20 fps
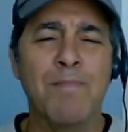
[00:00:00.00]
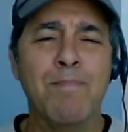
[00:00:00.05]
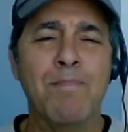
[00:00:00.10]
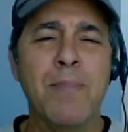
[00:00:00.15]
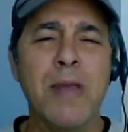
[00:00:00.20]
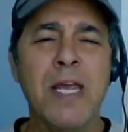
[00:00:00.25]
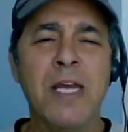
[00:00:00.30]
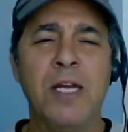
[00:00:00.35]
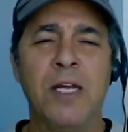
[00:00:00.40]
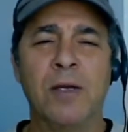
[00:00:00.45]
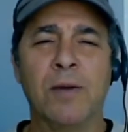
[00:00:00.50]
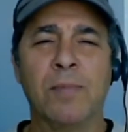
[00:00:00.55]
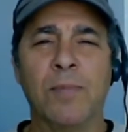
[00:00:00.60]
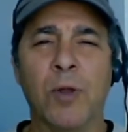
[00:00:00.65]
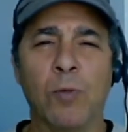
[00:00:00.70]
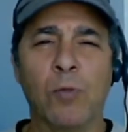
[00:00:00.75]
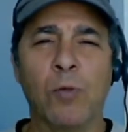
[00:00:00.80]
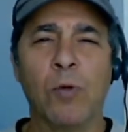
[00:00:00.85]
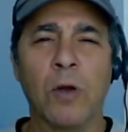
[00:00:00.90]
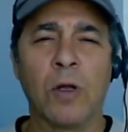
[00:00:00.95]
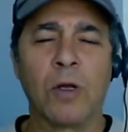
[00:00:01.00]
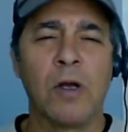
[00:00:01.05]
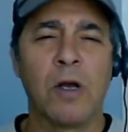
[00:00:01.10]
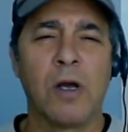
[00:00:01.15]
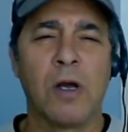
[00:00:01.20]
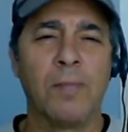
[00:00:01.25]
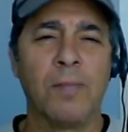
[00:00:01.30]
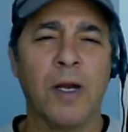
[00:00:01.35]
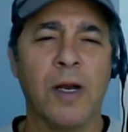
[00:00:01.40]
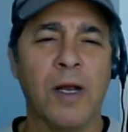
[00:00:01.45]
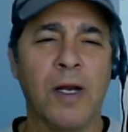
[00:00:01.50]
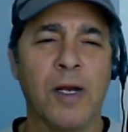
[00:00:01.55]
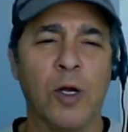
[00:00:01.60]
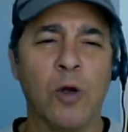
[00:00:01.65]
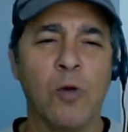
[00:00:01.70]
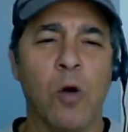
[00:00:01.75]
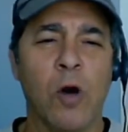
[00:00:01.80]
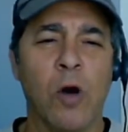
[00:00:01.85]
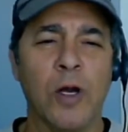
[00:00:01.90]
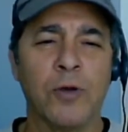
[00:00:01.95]
medium that will accommodate a
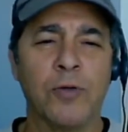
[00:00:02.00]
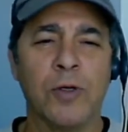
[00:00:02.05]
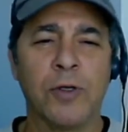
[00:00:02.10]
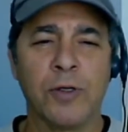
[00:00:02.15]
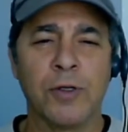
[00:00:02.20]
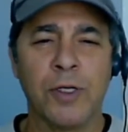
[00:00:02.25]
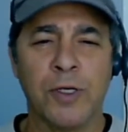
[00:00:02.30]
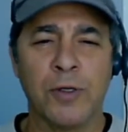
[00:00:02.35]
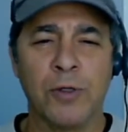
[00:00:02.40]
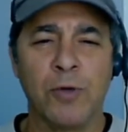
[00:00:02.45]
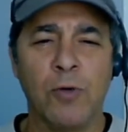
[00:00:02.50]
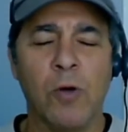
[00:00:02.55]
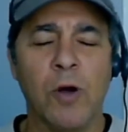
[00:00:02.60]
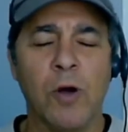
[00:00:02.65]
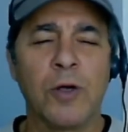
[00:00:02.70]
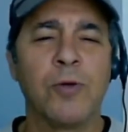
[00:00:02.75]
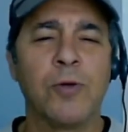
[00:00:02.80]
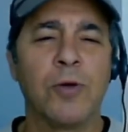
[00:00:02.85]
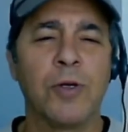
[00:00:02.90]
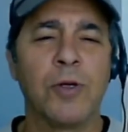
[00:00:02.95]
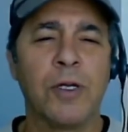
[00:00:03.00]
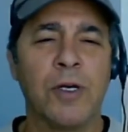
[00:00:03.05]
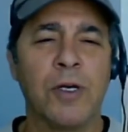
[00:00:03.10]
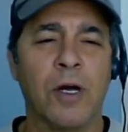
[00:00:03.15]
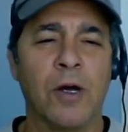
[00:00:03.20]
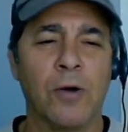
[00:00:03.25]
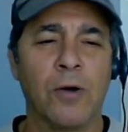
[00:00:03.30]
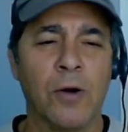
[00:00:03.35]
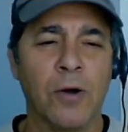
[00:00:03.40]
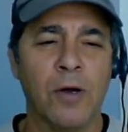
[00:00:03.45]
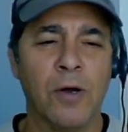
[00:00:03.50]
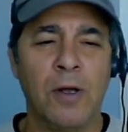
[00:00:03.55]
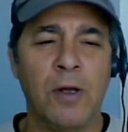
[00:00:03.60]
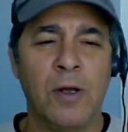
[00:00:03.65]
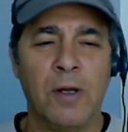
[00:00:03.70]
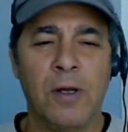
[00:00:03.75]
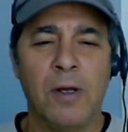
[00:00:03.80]
quadrillion dollar